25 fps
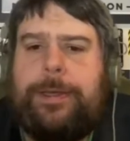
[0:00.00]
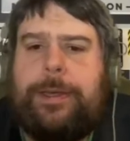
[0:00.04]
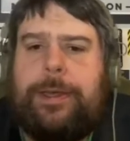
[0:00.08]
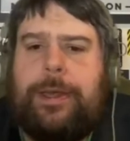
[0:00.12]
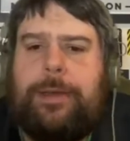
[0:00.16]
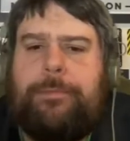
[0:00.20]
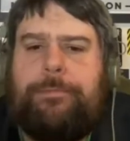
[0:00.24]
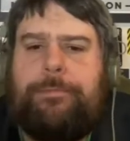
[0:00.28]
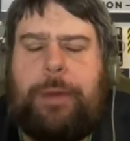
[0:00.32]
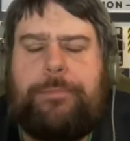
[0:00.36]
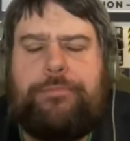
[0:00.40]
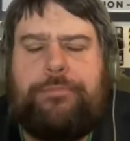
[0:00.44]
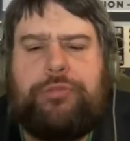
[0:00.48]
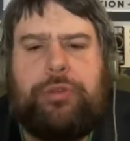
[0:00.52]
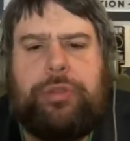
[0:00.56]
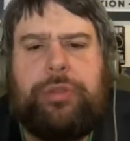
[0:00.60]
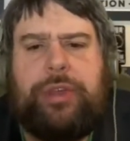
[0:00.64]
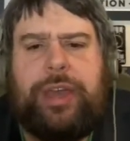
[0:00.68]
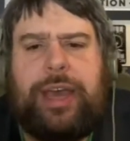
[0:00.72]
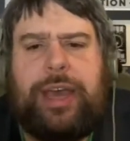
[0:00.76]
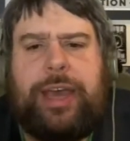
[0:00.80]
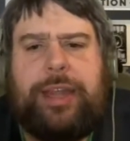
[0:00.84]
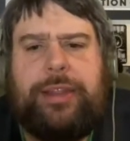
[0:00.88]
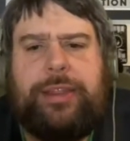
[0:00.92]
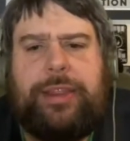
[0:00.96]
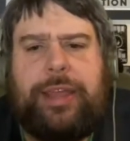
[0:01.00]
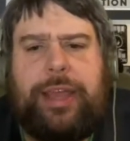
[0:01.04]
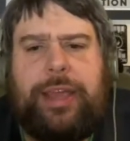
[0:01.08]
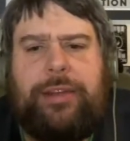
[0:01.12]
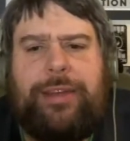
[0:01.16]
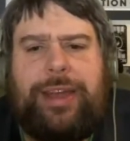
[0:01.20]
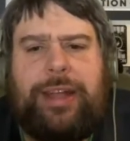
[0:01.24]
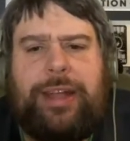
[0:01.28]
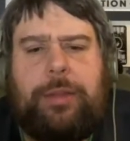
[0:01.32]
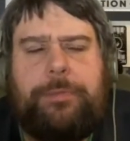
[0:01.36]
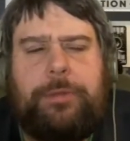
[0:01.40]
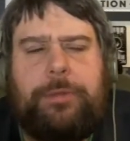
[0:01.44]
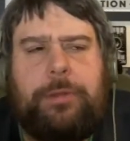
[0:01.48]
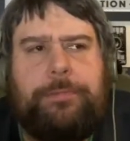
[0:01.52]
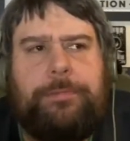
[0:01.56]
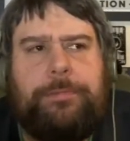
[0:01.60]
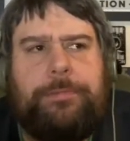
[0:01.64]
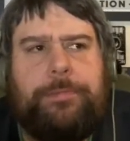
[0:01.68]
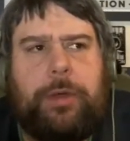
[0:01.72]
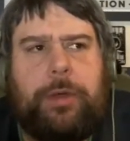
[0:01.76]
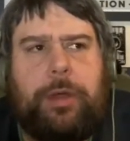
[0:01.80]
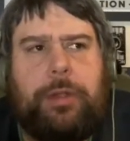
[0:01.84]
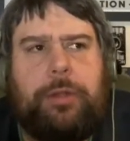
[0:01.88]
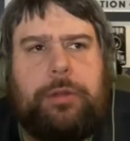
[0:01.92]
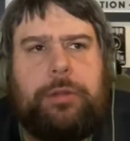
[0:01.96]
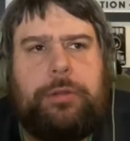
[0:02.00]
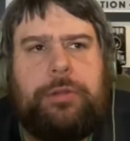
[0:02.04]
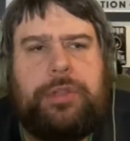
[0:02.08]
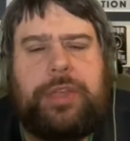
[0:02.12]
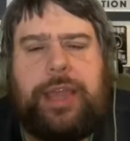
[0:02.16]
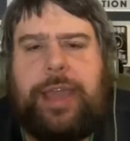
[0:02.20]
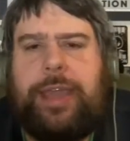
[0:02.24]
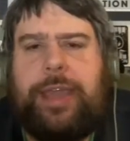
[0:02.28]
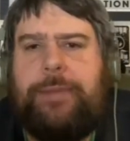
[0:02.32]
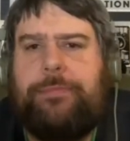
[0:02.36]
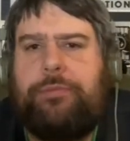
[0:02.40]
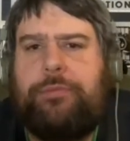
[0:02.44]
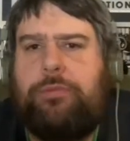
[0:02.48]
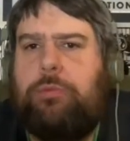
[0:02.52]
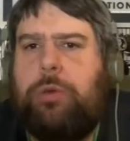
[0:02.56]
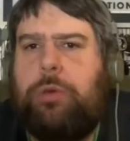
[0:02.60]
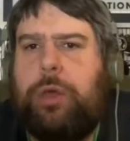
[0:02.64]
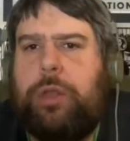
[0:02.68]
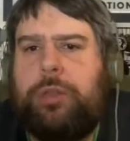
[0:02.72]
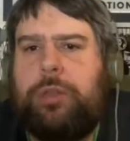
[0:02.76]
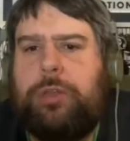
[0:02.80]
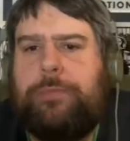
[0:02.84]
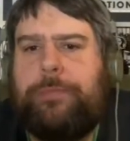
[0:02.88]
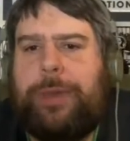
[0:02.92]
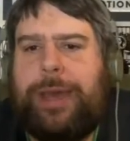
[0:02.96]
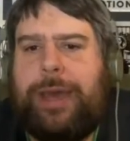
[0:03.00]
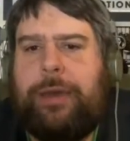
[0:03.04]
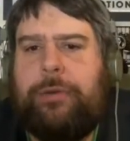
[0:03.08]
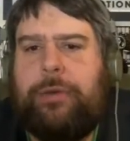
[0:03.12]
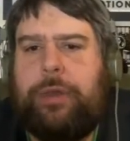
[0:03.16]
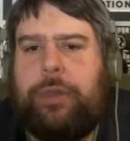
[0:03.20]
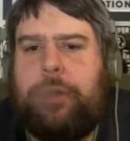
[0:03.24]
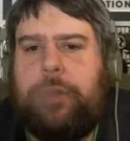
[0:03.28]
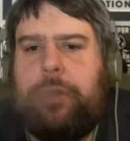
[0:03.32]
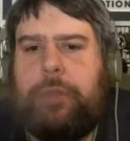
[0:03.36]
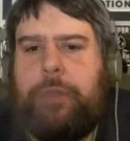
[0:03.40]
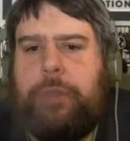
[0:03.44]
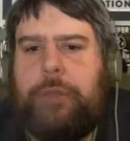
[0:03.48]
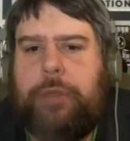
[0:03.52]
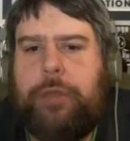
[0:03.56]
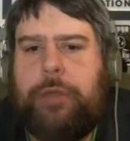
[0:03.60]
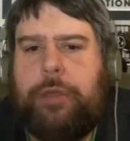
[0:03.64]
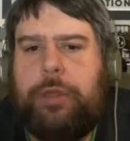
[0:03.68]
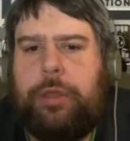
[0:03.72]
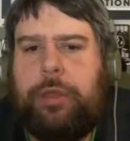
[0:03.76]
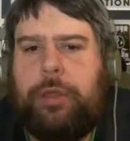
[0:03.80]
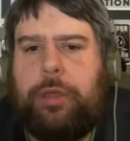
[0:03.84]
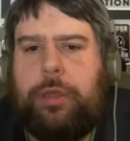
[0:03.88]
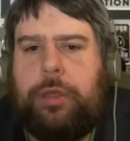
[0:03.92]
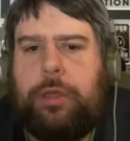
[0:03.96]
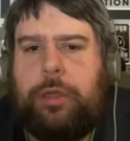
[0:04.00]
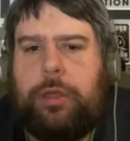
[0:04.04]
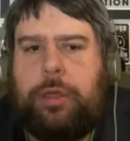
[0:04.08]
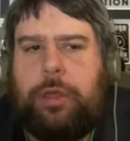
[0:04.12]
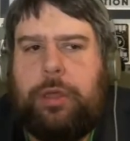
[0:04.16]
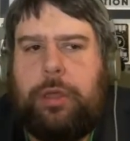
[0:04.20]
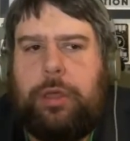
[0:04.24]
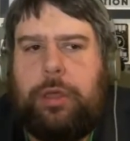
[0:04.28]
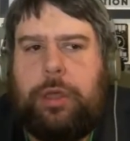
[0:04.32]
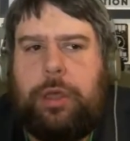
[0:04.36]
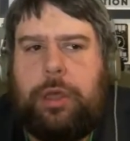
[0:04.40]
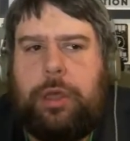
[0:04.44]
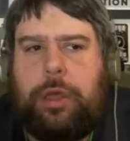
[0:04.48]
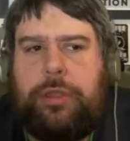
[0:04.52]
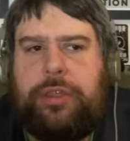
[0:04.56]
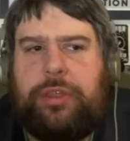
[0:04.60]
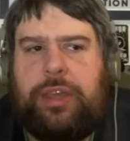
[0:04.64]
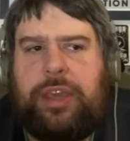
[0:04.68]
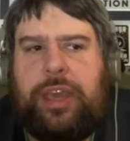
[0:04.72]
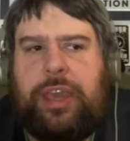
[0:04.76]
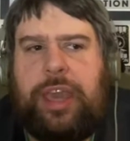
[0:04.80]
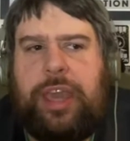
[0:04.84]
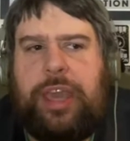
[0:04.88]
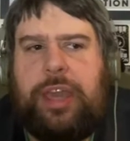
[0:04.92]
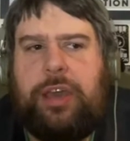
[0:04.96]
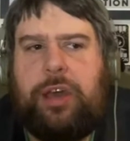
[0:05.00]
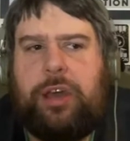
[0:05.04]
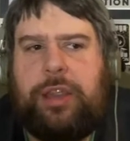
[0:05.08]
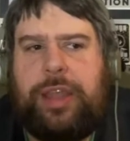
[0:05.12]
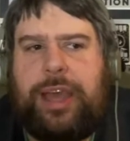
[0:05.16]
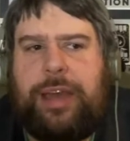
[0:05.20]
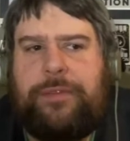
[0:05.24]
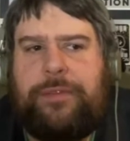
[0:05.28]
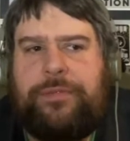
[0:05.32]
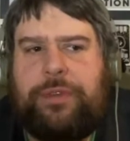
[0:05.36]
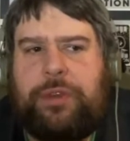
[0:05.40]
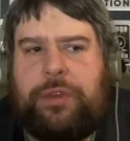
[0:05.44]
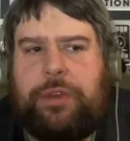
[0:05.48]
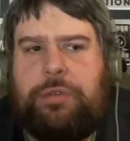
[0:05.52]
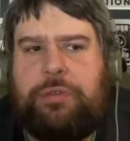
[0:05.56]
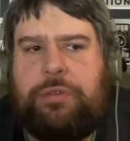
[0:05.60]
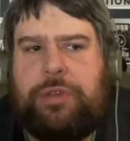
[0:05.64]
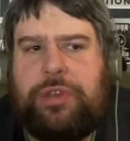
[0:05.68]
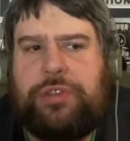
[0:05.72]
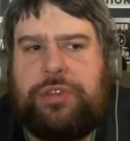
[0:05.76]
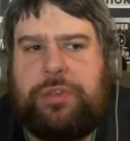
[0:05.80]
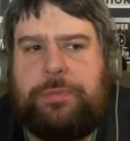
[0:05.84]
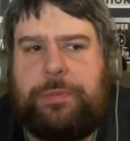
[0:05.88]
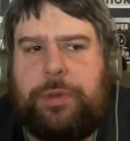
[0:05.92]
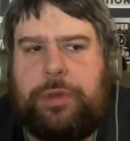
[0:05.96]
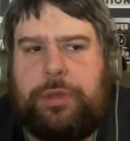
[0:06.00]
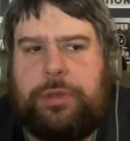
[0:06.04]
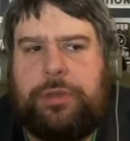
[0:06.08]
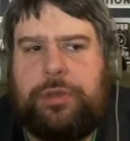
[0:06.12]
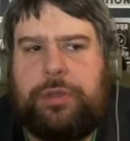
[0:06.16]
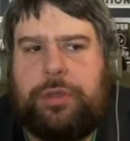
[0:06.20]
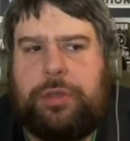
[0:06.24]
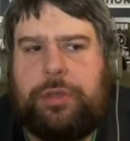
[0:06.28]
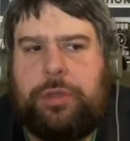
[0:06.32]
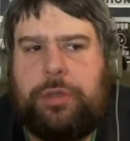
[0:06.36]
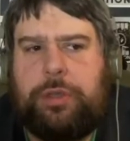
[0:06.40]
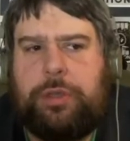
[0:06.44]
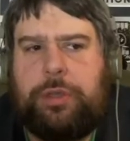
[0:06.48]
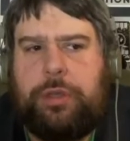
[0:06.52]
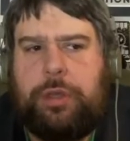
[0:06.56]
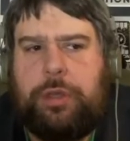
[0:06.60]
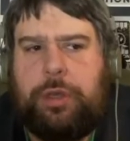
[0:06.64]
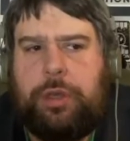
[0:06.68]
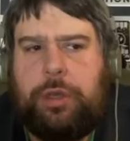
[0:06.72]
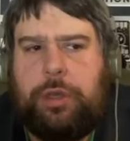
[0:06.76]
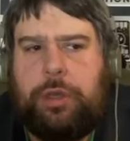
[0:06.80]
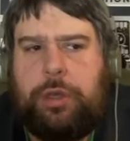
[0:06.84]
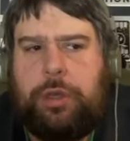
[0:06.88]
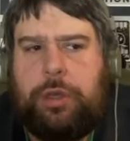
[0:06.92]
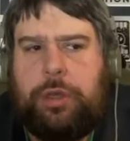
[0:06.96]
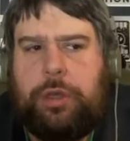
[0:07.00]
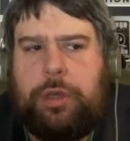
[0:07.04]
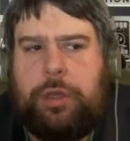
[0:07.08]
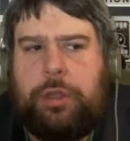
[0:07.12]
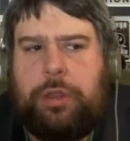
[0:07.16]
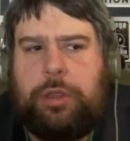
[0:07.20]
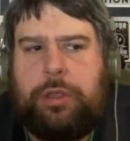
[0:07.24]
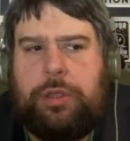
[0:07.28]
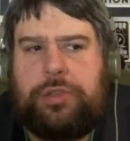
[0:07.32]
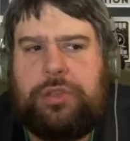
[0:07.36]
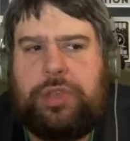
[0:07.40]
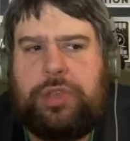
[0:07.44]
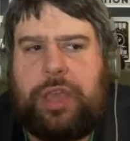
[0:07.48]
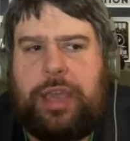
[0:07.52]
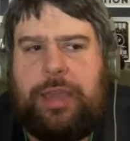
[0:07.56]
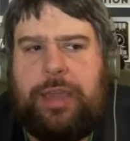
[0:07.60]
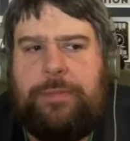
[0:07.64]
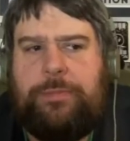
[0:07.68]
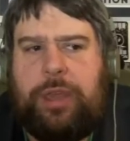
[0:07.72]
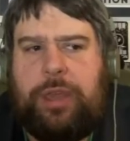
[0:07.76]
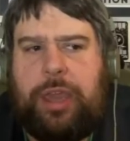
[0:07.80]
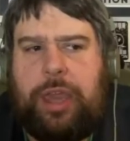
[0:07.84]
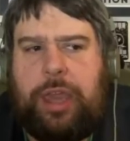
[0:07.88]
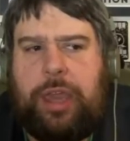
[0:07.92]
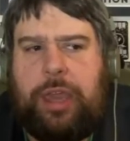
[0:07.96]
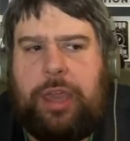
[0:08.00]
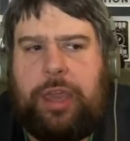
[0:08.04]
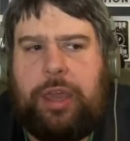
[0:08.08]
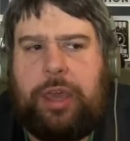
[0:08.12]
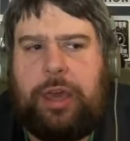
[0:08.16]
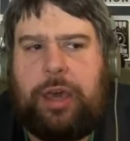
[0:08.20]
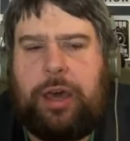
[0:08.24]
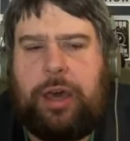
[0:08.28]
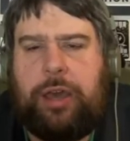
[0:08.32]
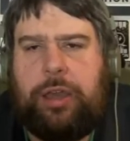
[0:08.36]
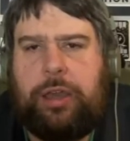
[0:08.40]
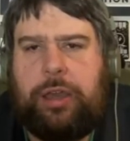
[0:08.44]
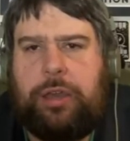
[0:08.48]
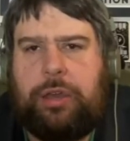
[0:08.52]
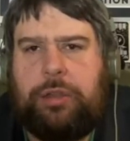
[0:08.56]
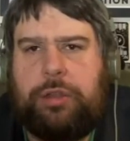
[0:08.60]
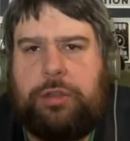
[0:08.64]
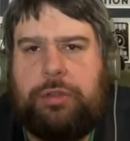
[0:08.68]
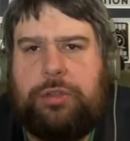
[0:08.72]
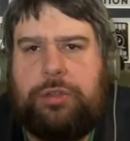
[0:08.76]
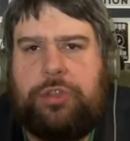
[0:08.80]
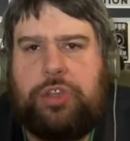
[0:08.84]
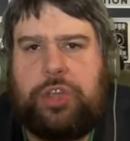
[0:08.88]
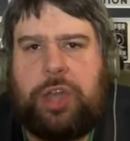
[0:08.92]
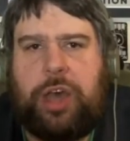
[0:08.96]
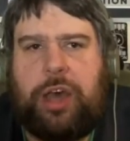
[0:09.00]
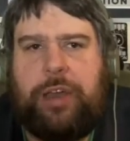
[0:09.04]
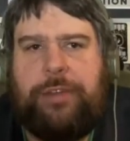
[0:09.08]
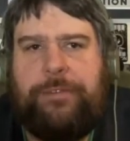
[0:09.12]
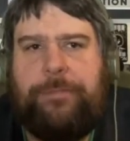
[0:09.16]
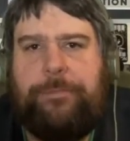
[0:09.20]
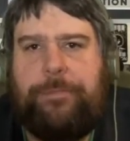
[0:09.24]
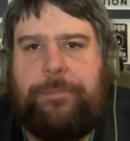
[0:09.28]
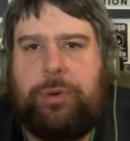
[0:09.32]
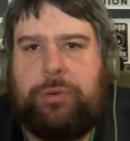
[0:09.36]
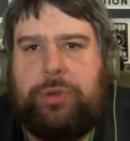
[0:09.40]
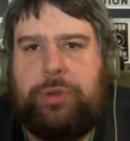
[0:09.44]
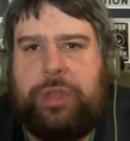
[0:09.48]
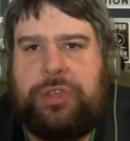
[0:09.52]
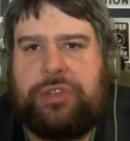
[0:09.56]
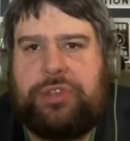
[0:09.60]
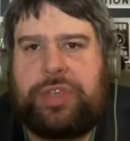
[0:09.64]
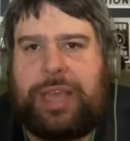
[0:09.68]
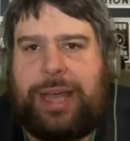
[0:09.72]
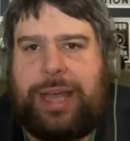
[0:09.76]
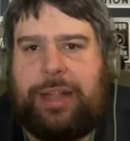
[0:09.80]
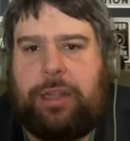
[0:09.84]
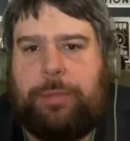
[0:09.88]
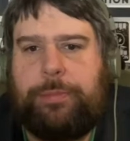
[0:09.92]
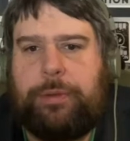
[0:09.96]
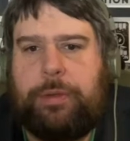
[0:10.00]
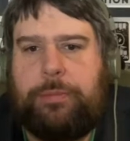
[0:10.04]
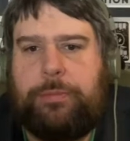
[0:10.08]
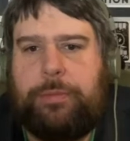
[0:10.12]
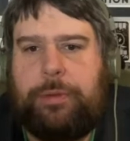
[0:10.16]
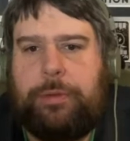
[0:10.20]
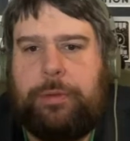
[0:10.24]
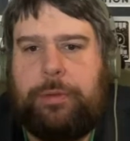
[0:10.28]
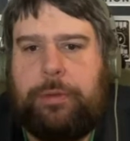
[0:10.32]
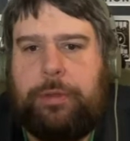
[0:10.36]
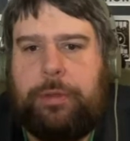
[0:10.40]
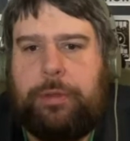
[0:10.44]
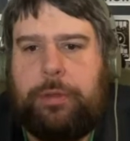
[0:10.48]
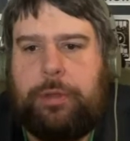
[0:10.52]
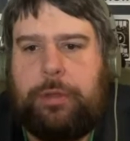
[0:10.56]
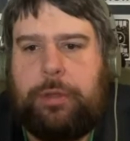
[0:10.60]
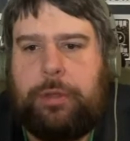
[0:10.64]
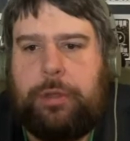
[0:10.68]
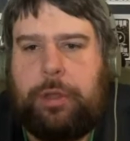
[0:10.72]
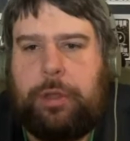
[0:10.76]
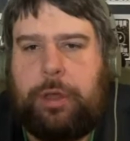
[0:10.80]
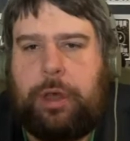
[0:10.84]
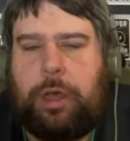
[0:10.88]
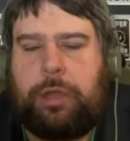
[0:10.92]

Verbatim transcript: My brother had their album on tape, World Power. I think he got that for Christmas the same year I got Jive Bunny's album on